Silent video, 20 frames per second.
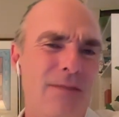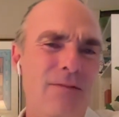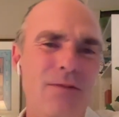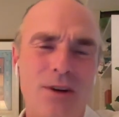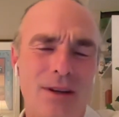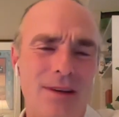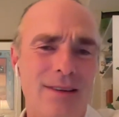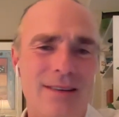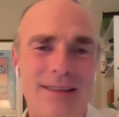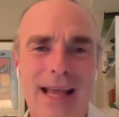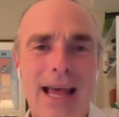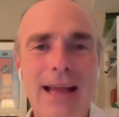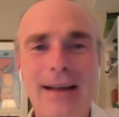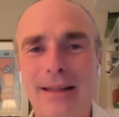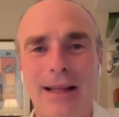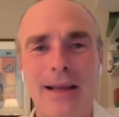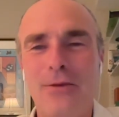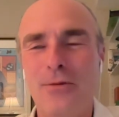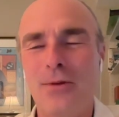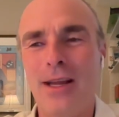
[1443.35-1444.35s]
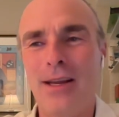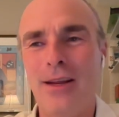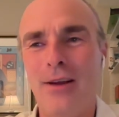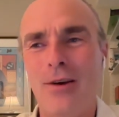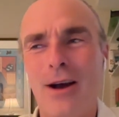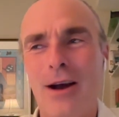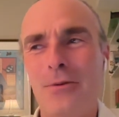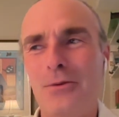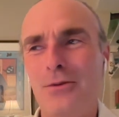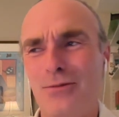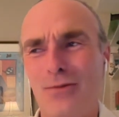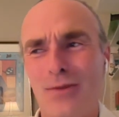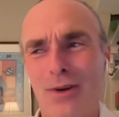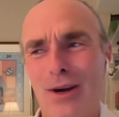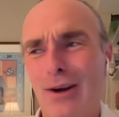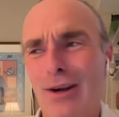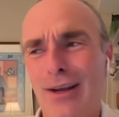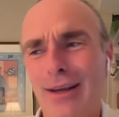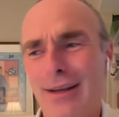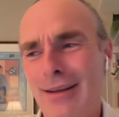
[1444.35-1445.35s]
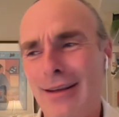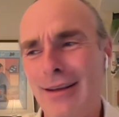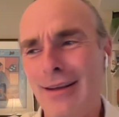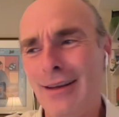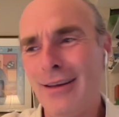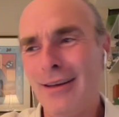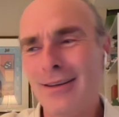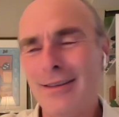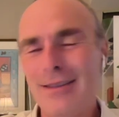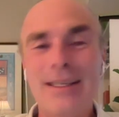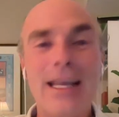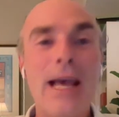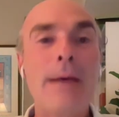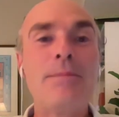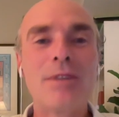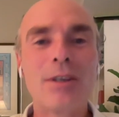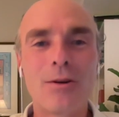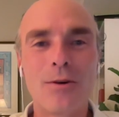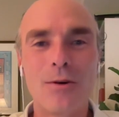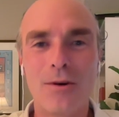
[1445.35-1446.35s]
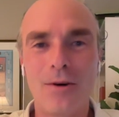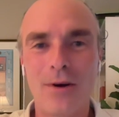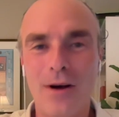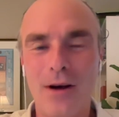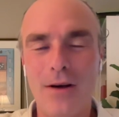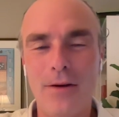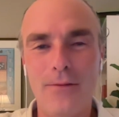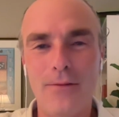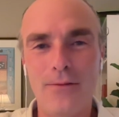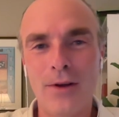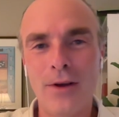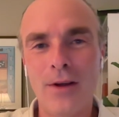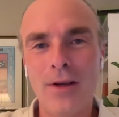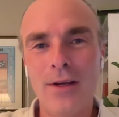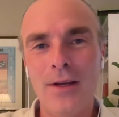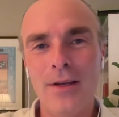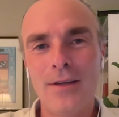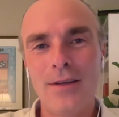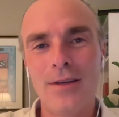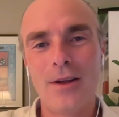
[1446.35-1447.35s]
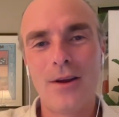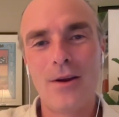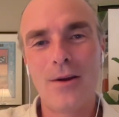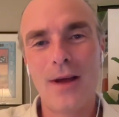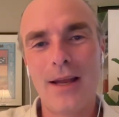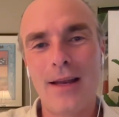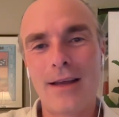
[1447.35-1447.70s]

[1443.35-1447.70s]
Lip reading: Even on satellite radio, I was very skeptical of, any